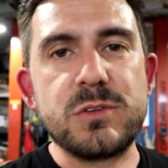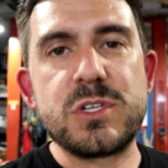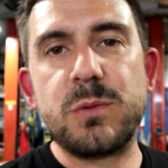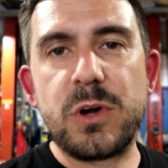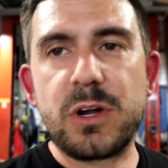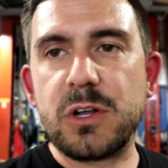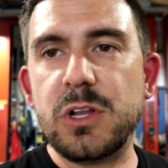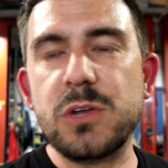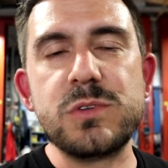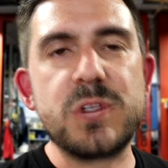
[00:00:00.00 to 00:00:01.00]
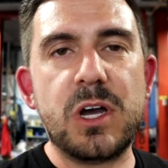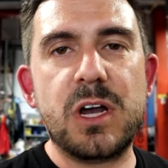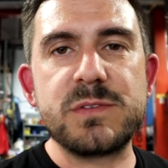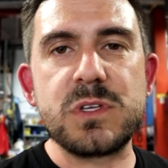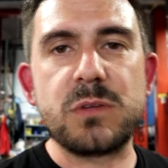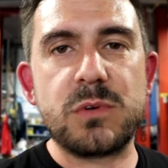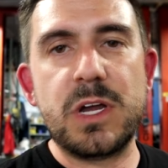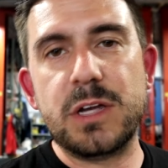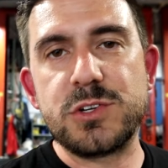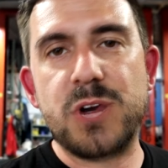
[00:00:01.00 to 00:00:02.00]
somewhere closed off so that we're
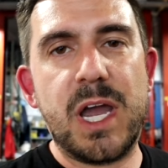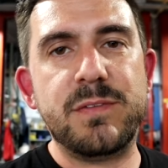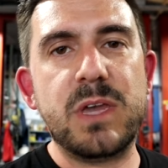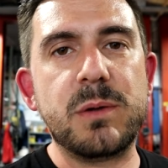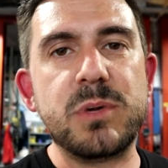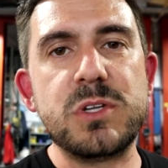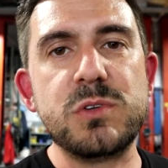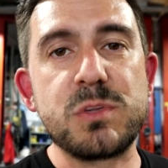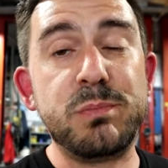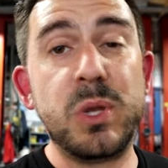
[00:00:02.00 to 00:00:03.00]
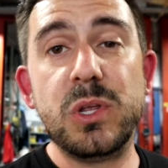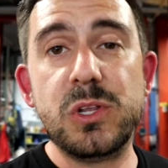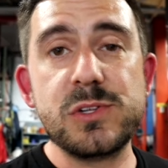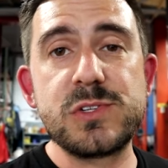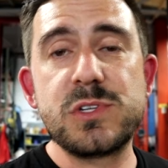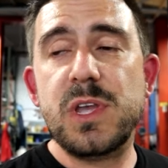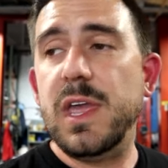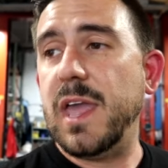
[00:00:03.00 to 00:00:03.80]
not in traffic, but do some pulls